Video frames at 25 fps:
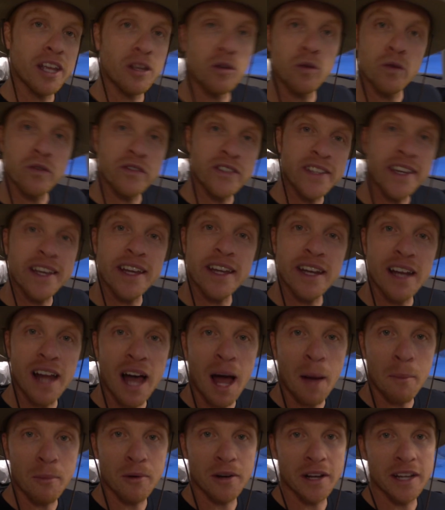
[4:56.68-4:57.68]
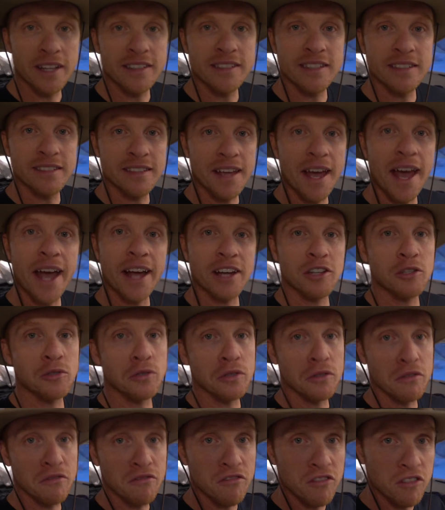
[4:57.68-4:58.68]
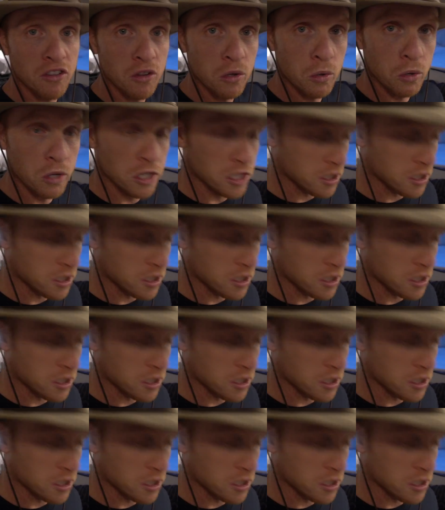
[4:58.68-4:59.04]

using it, operates as extra floor